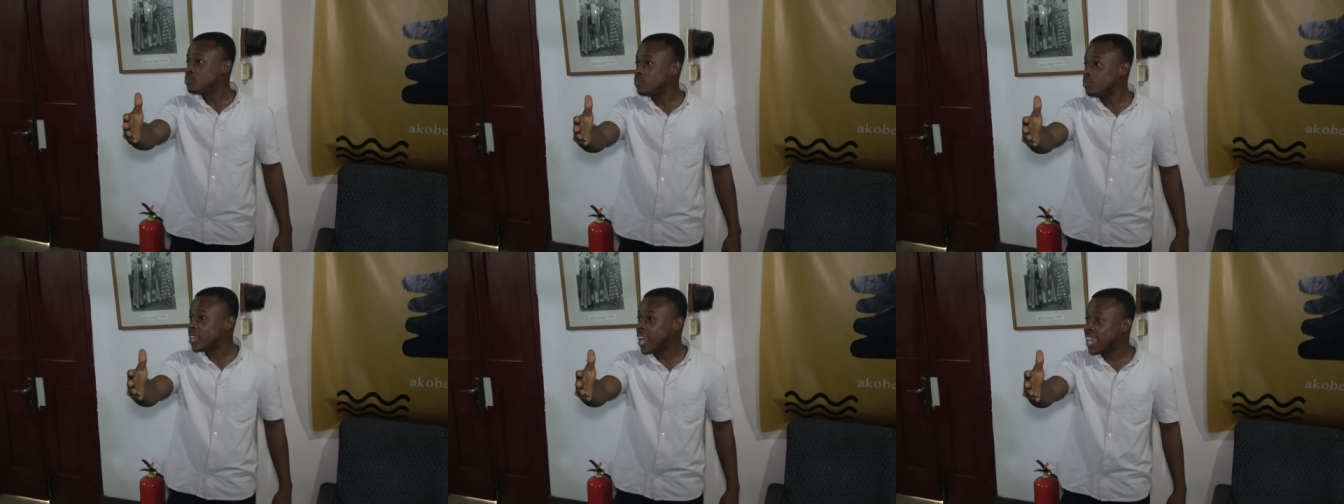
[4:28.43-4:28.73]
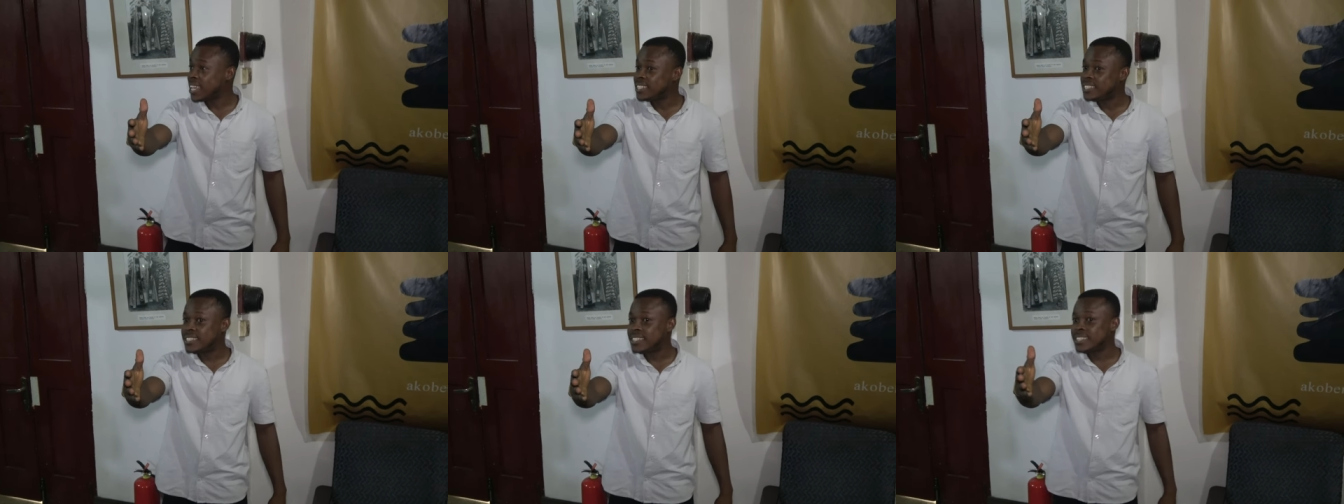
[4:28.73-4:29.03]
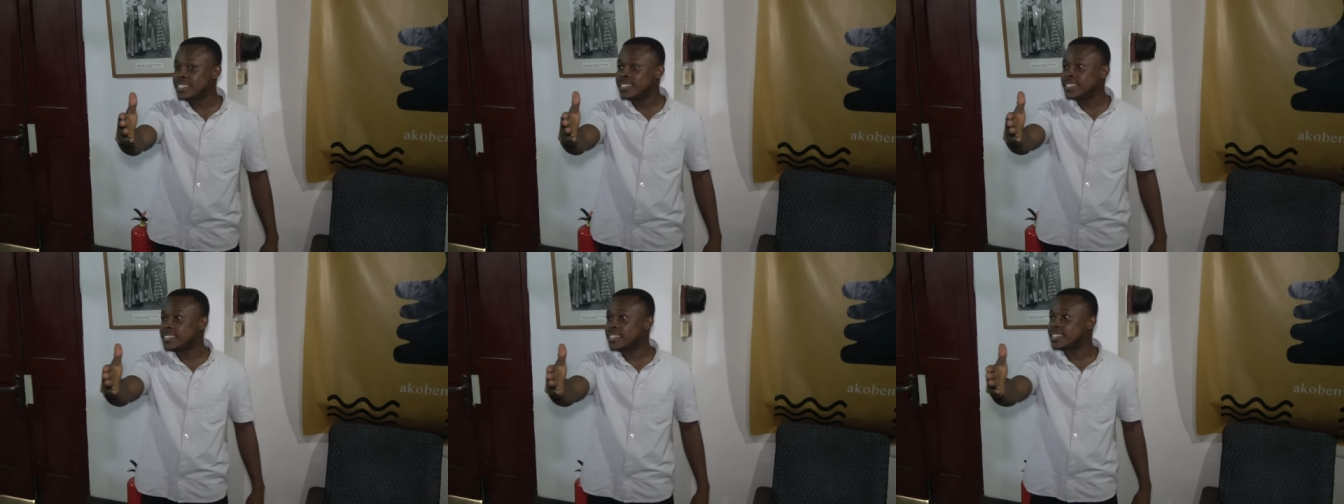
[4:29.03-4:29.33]

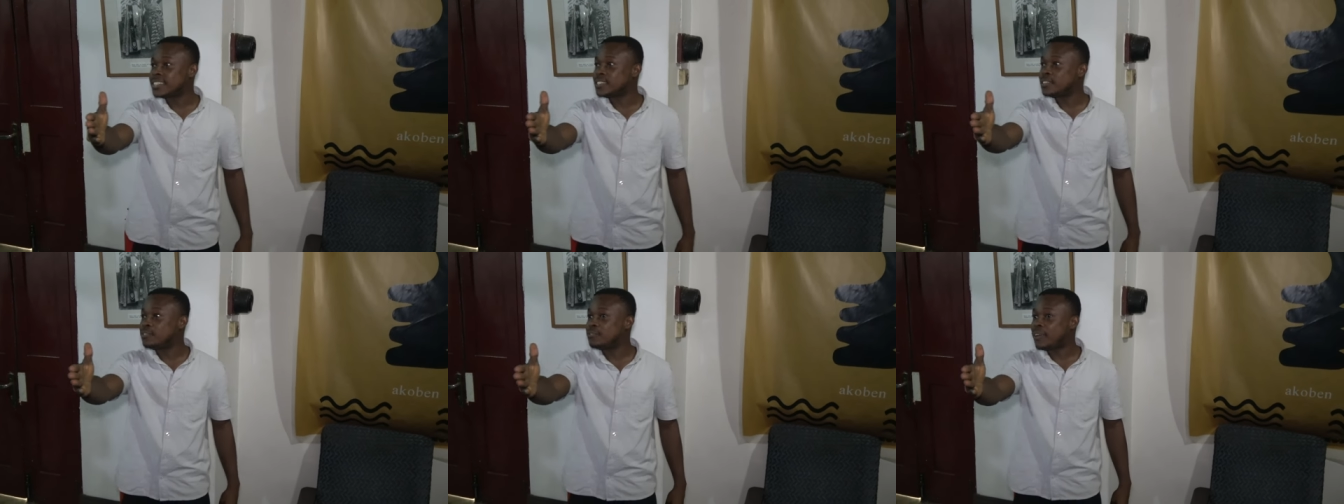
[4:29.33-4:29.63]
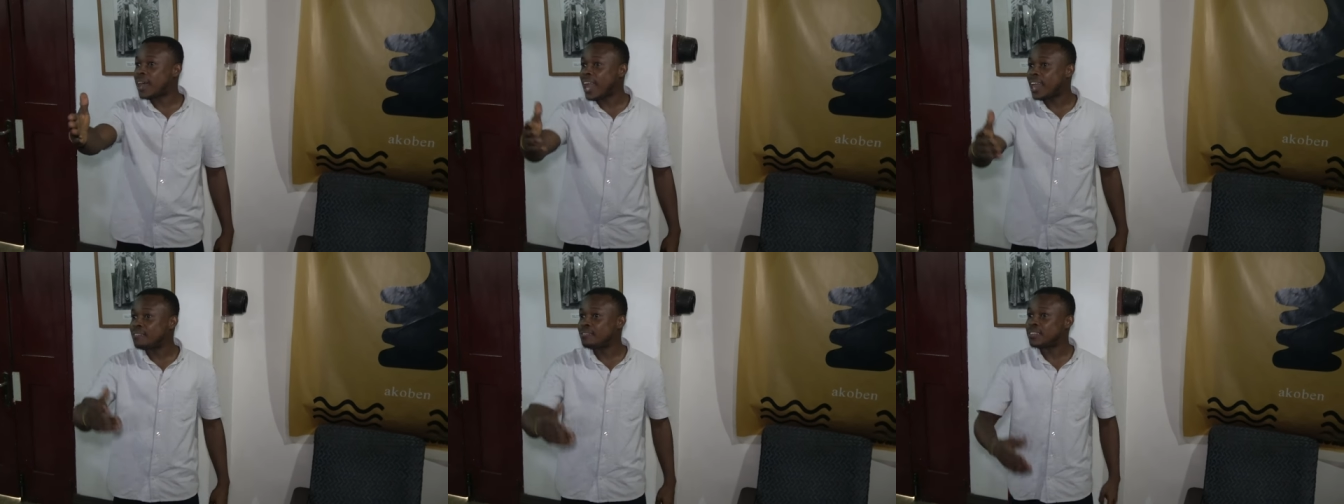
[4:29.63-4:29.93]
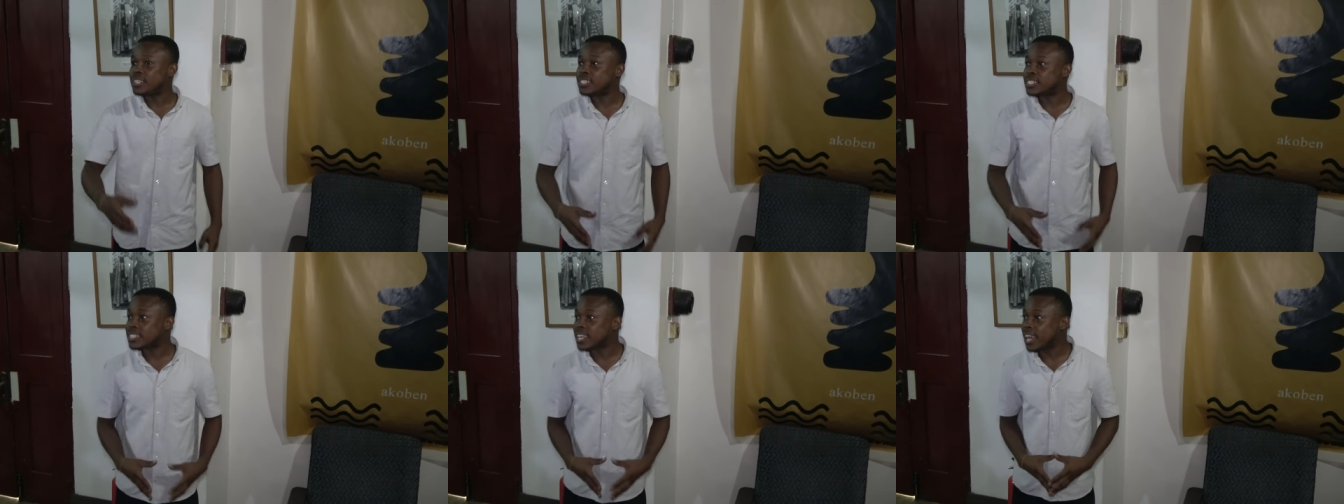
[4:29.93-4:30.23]
nineteen
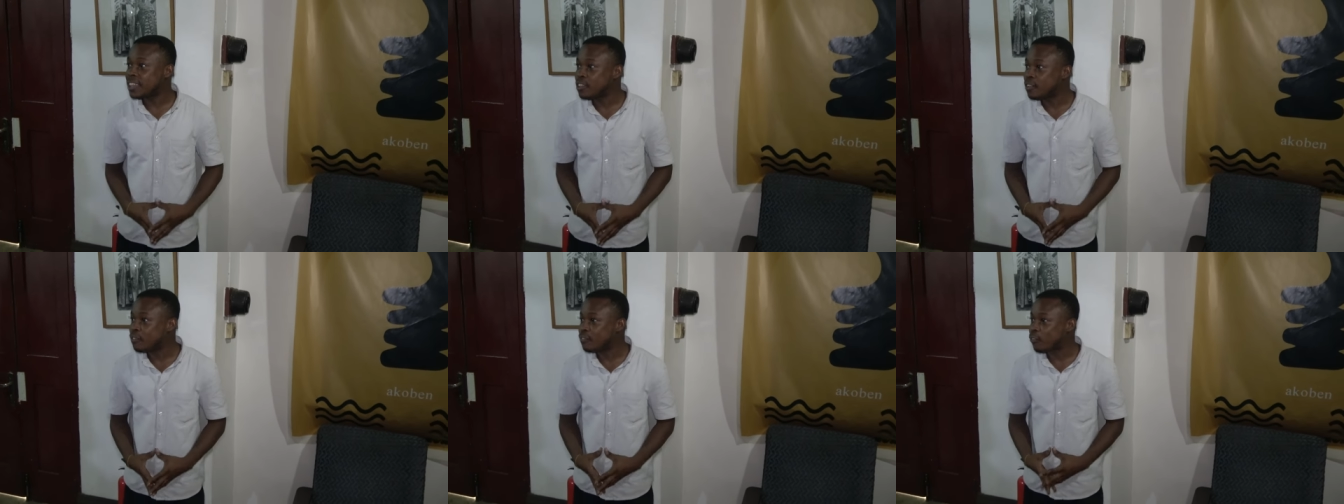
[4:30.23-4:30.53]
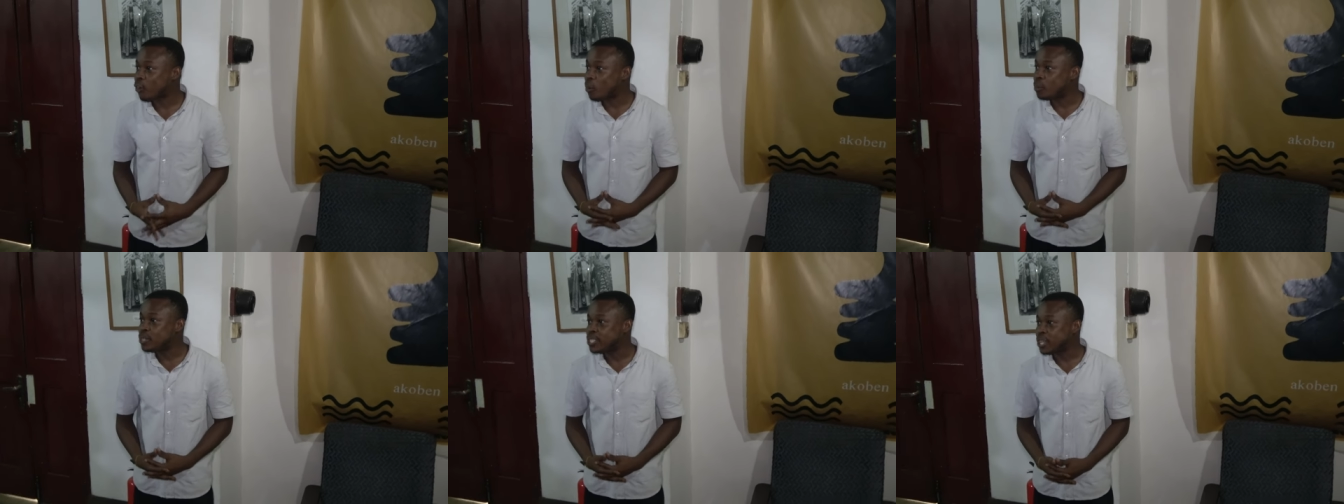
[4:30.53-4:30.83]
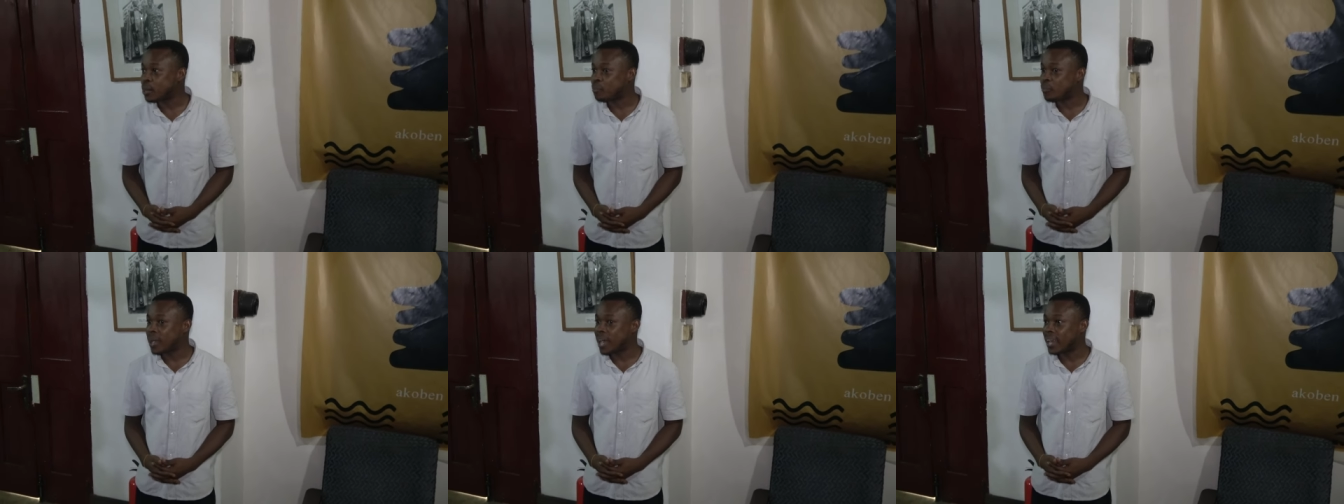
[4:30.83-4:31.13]
sixty-five, Sanyo from
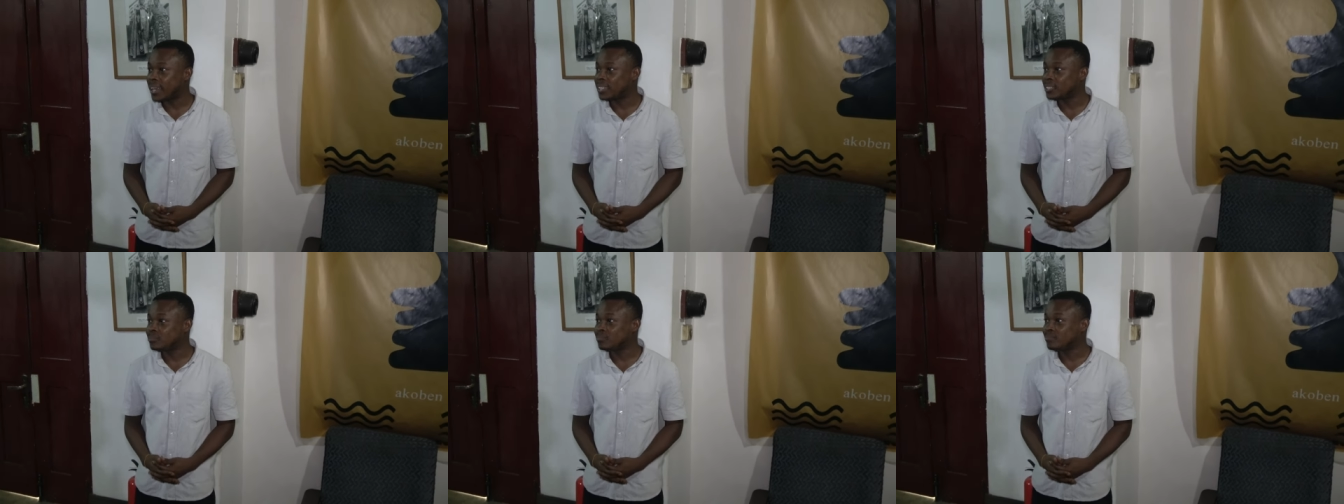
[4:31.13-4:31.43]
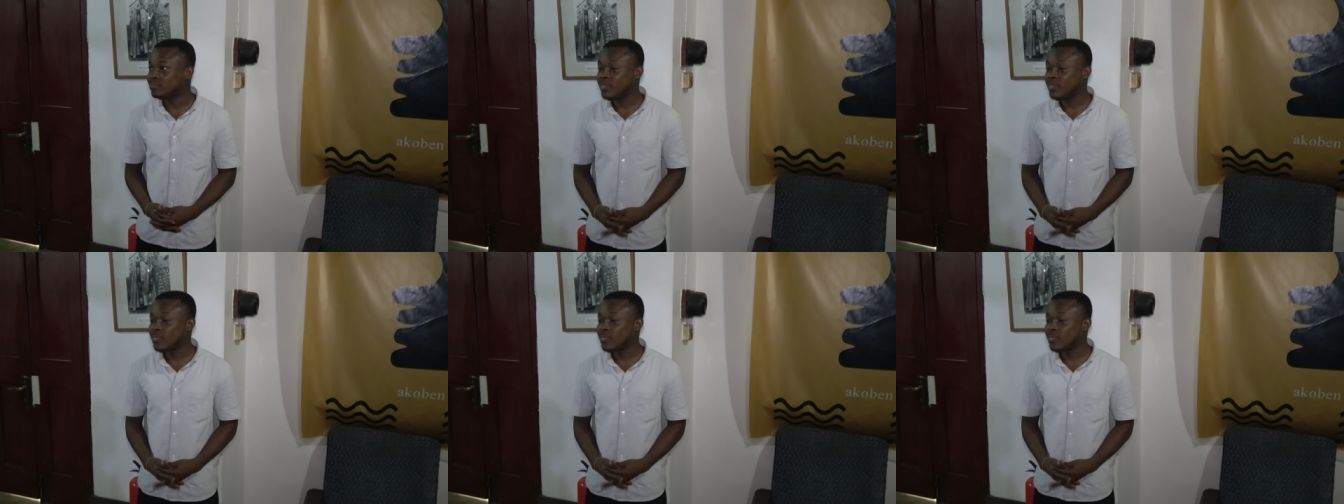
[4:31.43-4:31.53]
Japan.